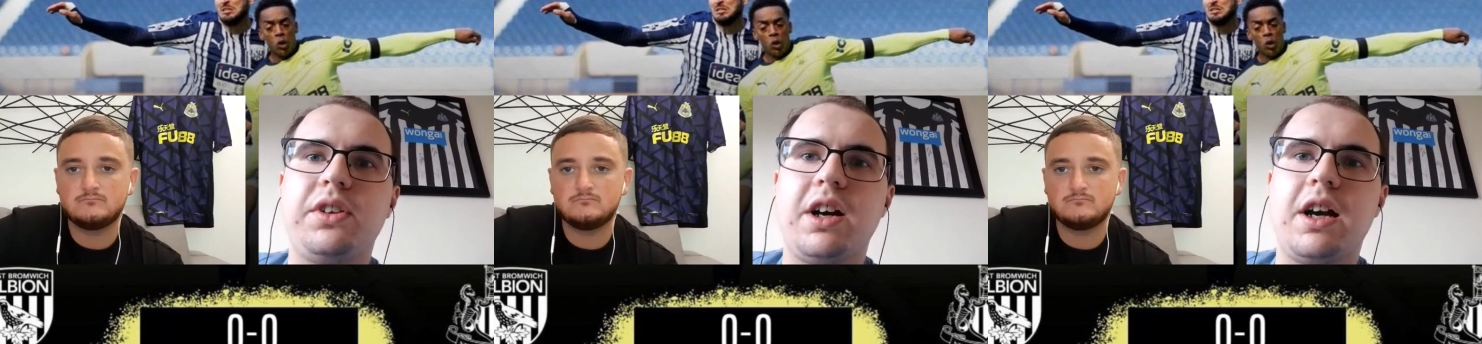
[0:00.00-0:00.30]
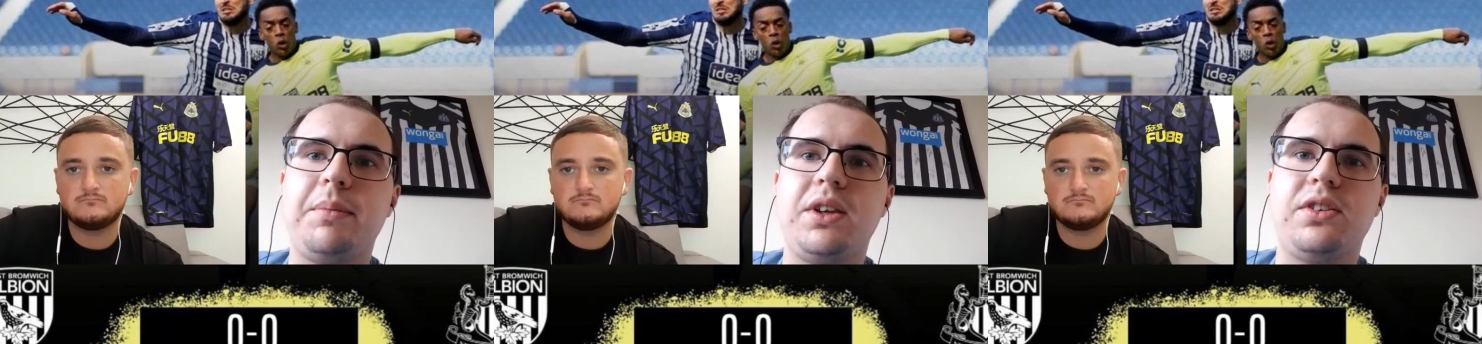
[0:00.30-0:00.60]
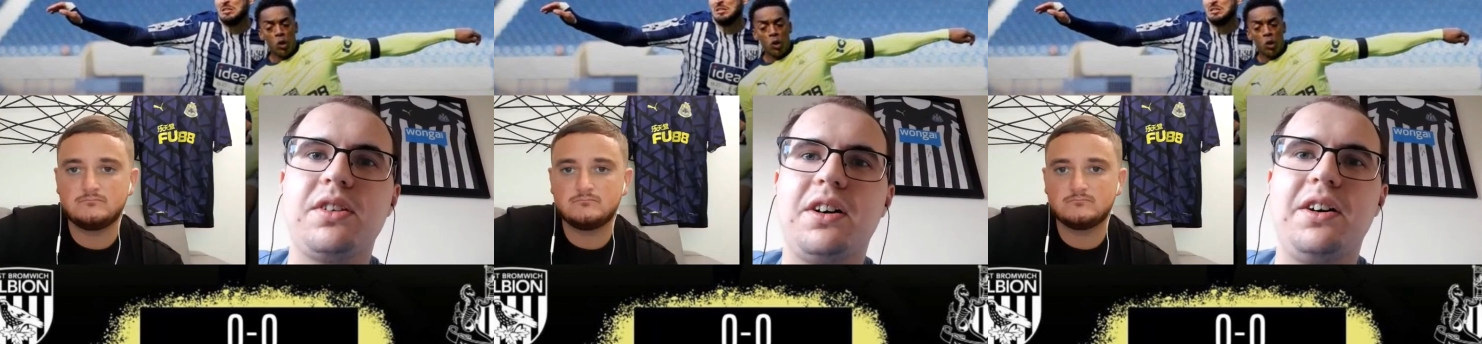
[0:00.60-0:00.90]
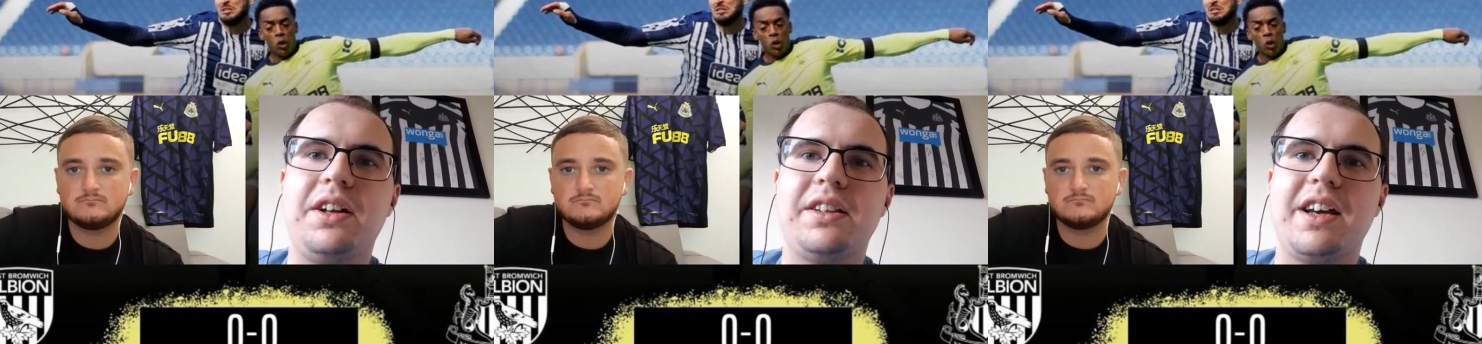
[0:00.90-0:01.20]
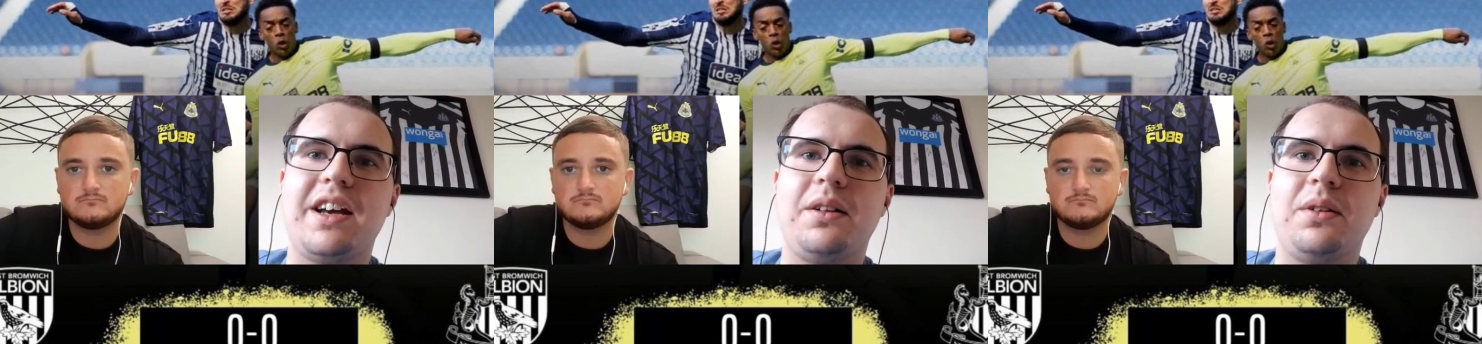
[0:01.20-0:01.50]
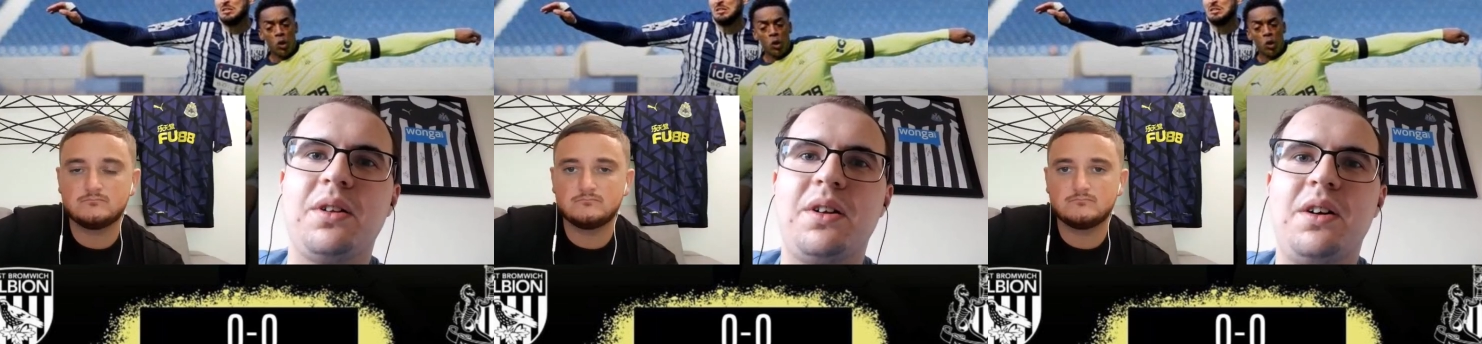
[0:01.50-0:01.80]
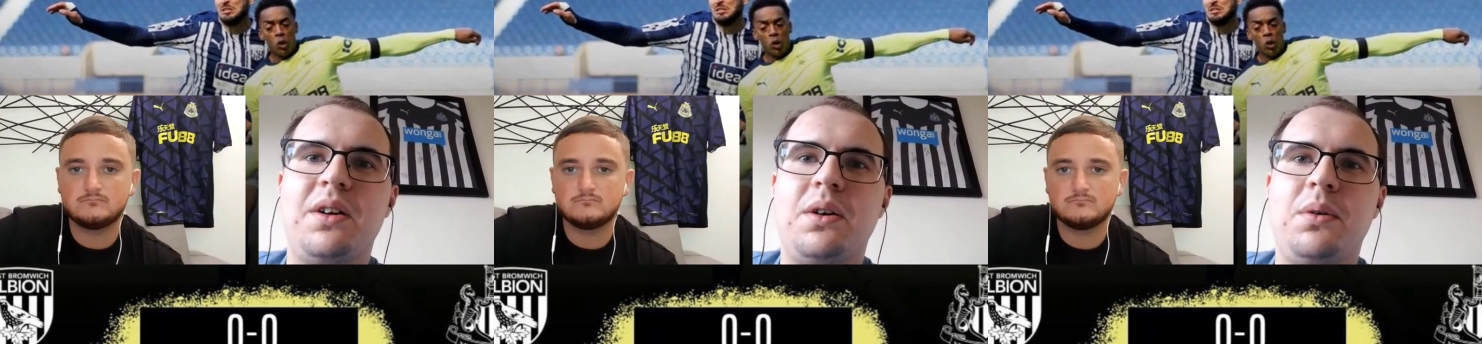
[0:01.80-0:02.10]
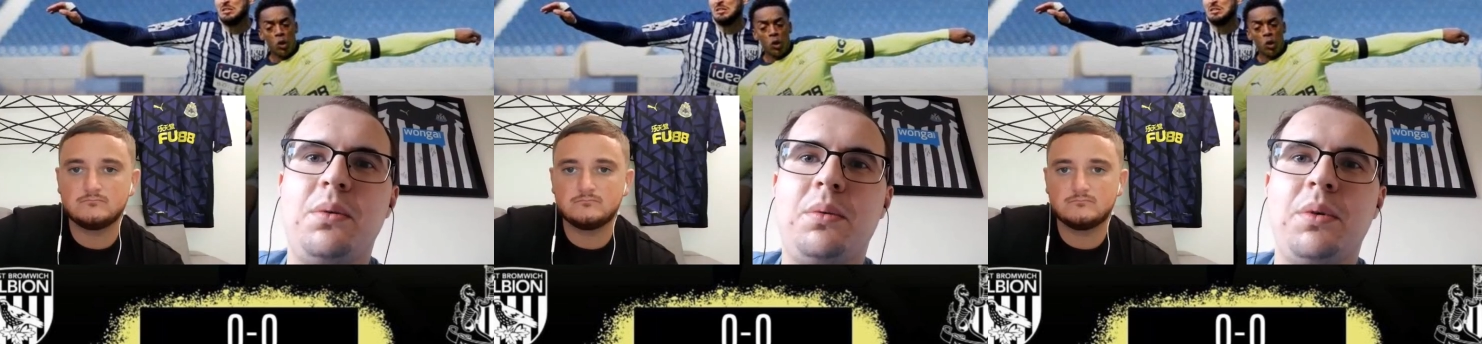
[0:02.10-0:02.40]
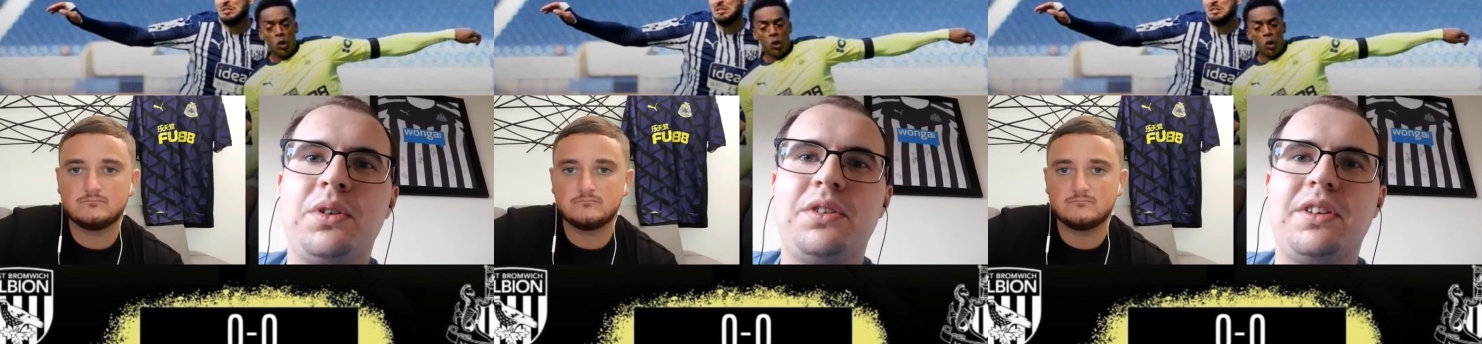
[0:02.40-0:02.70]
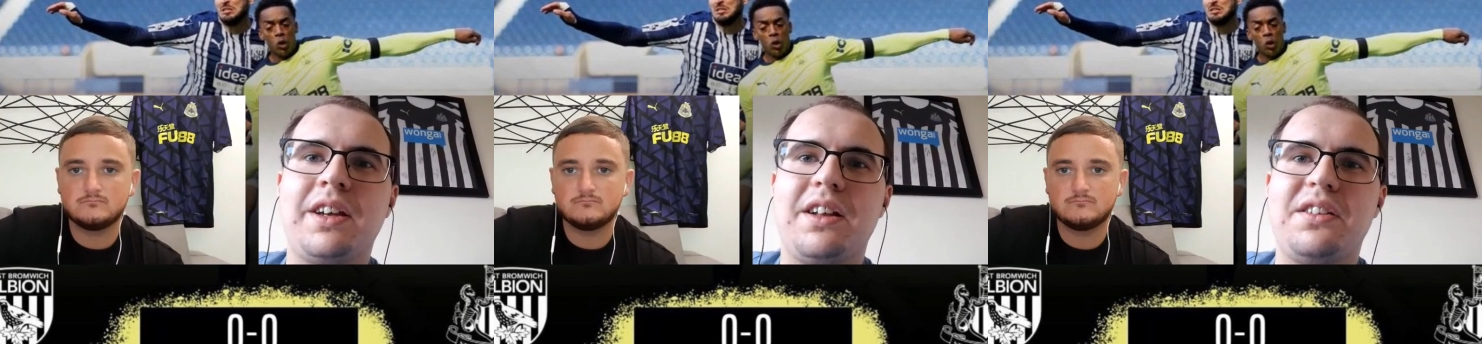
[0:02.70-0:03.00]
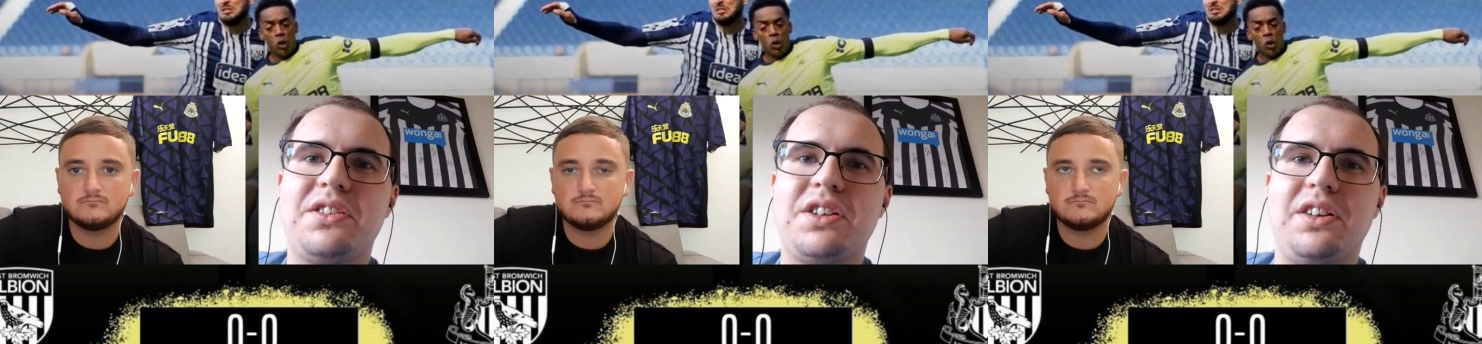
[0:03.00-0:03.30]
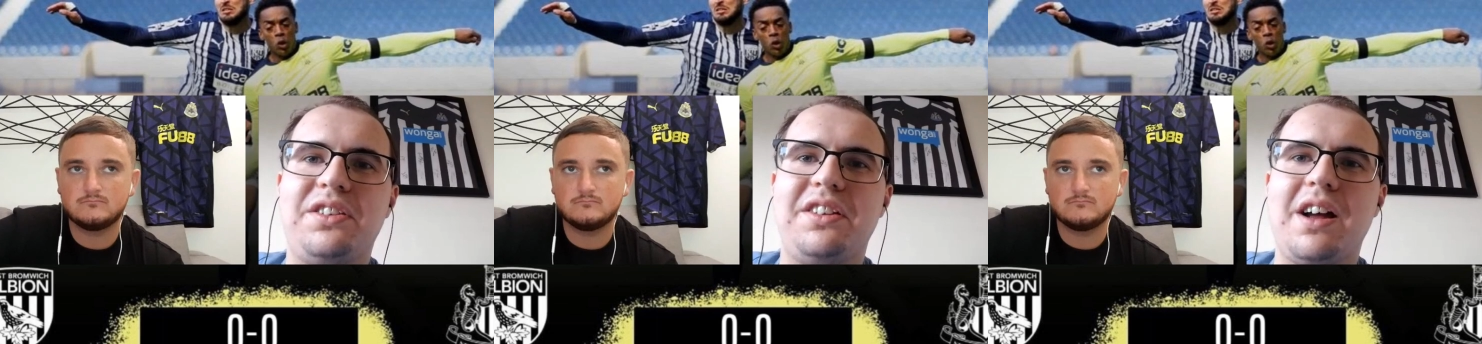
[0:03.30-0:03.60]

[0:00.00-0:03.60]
Speaker 1: time he started Gale was against Chelsea, and that